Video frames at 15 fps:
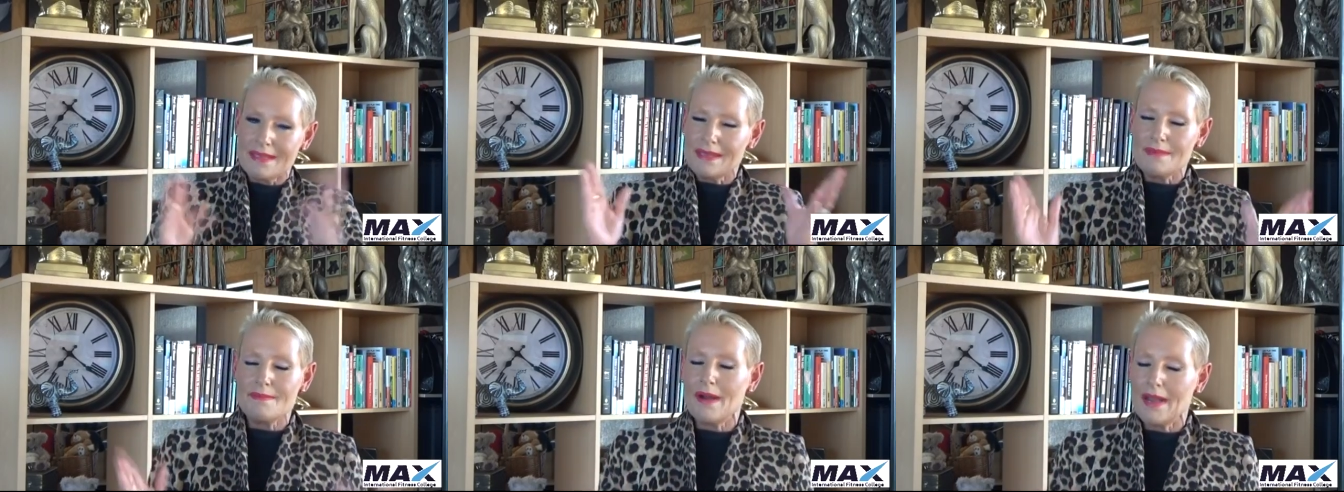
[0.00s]

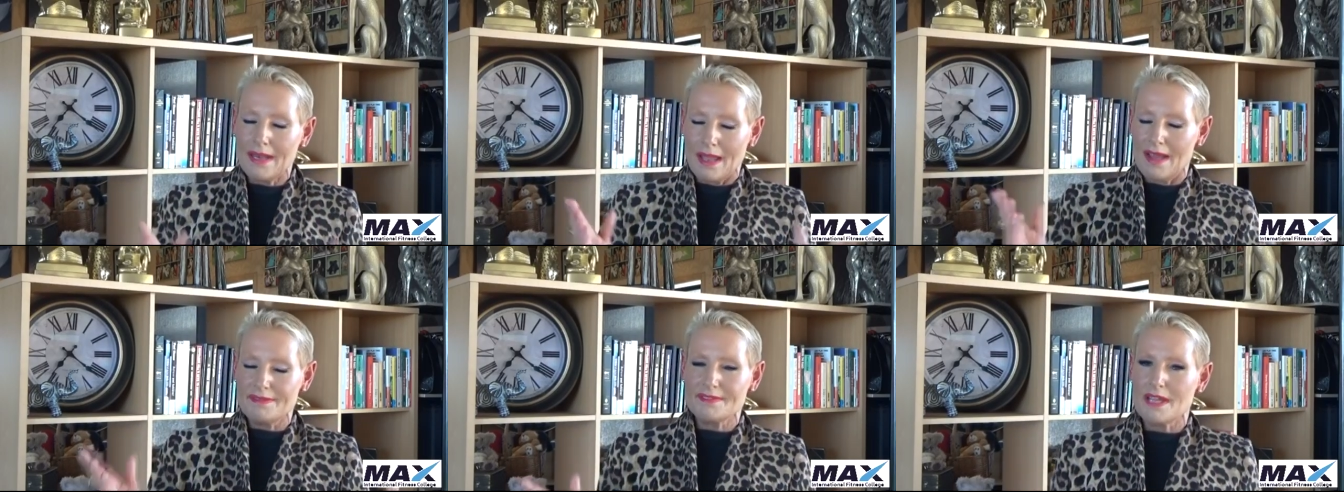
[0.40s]
In my
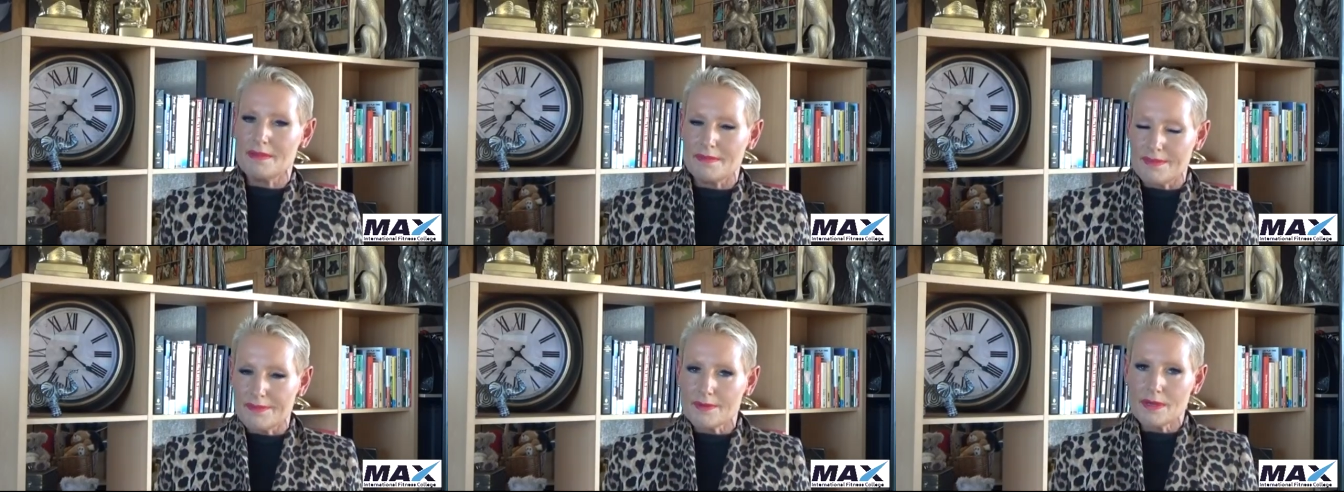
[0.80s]

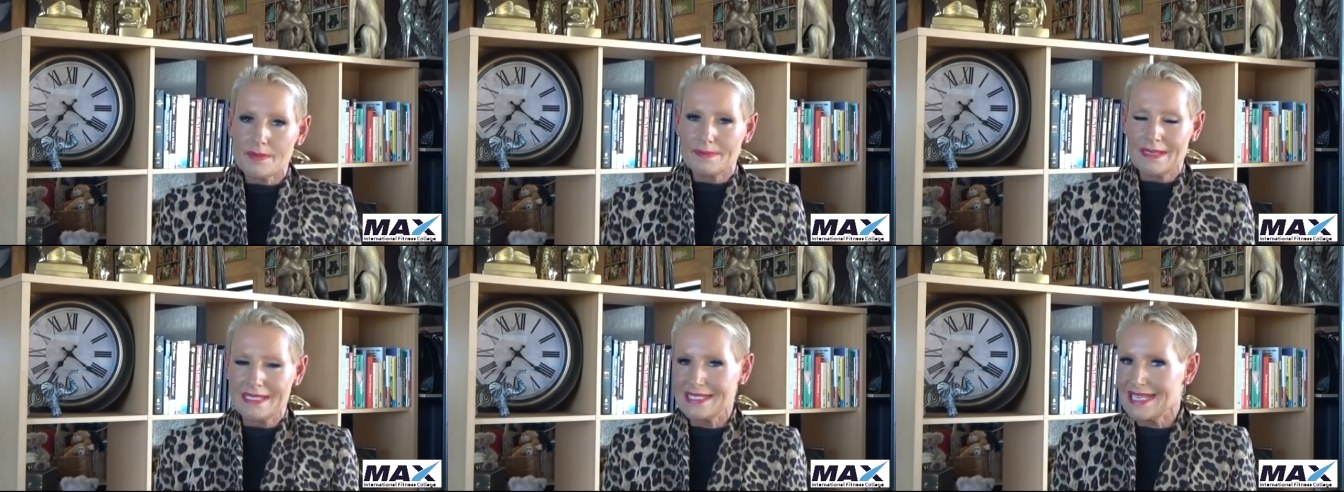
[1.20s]
lifetime of 40
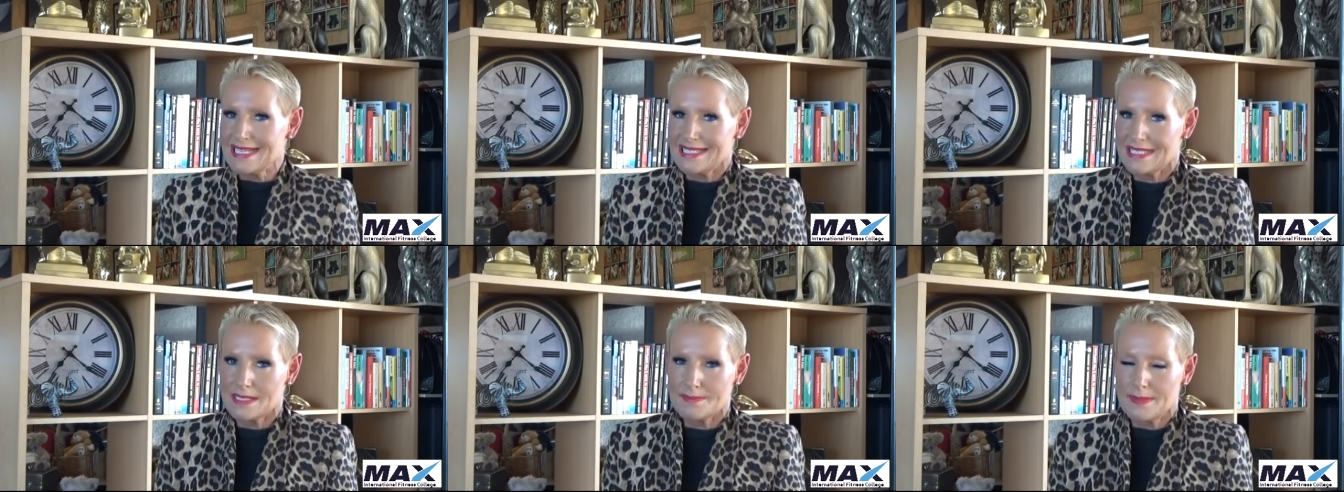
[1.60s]
plus
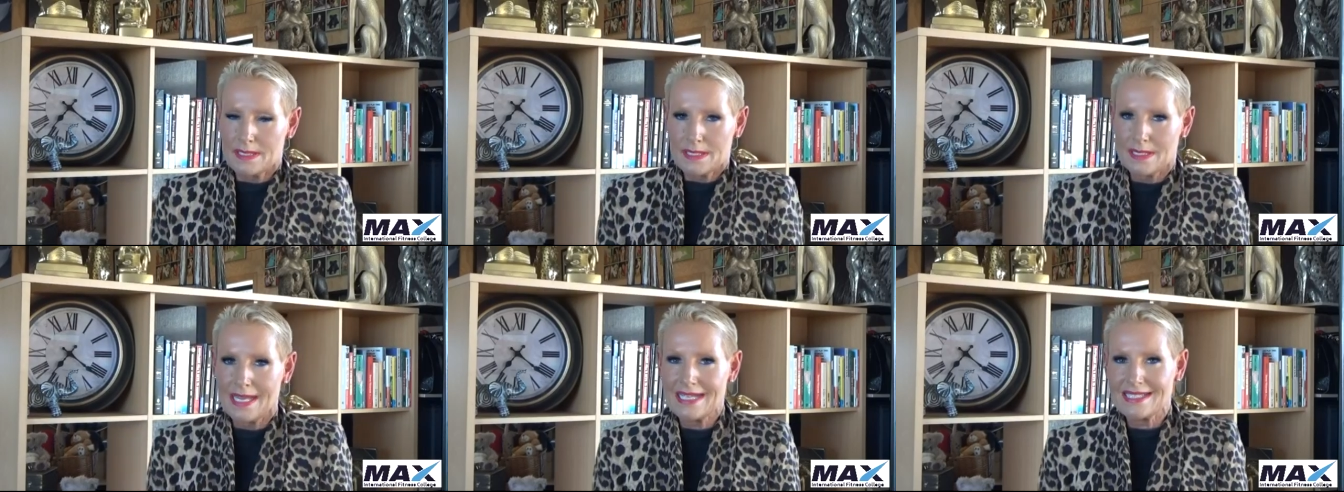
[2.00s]
years as a
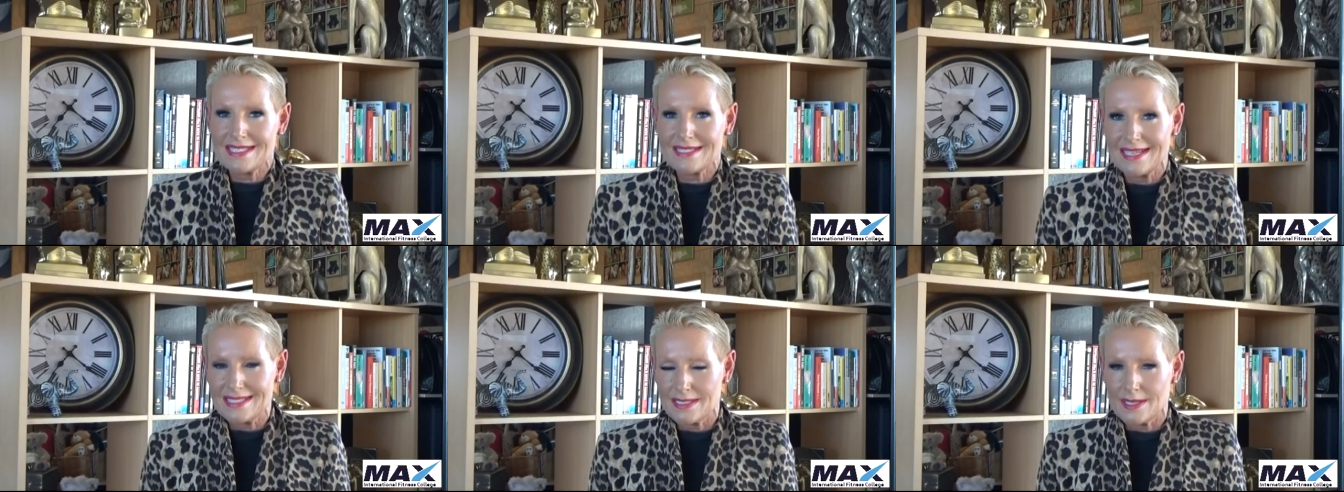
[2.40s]
personal
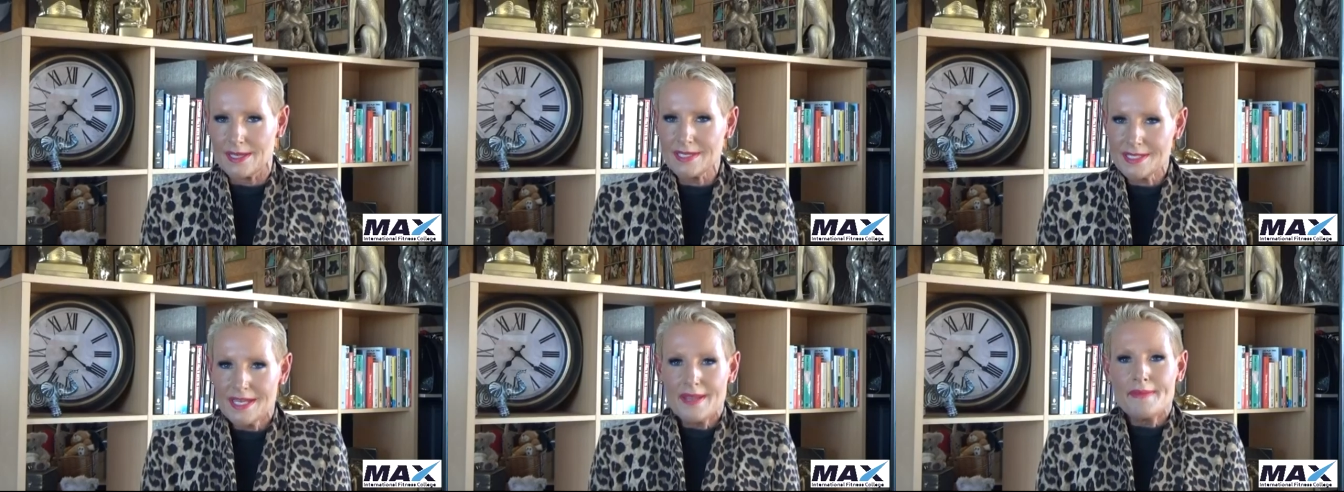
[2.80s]
exercise
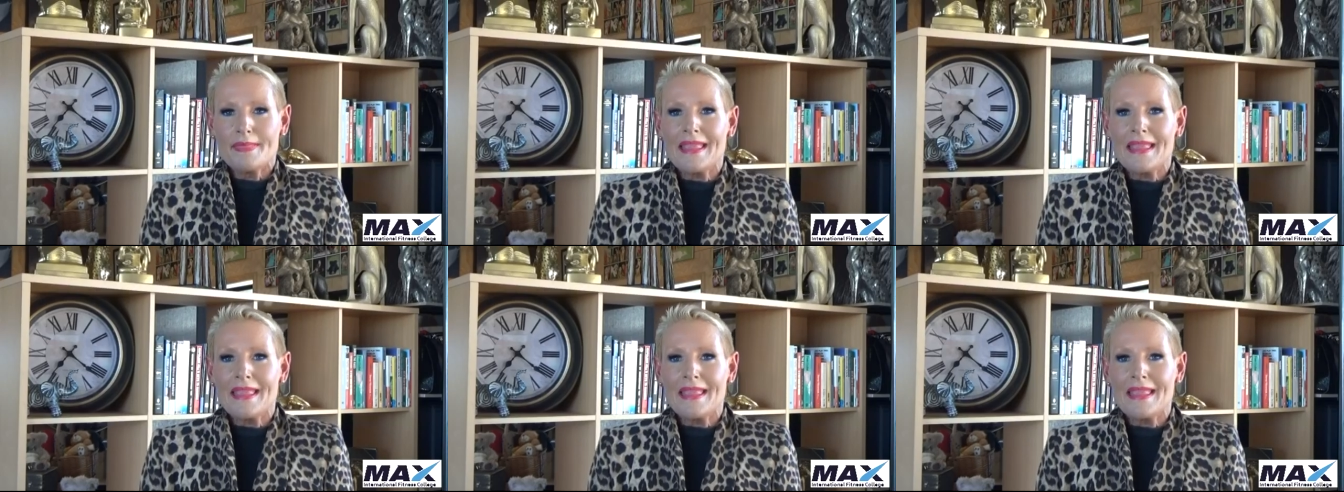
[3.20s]
coach,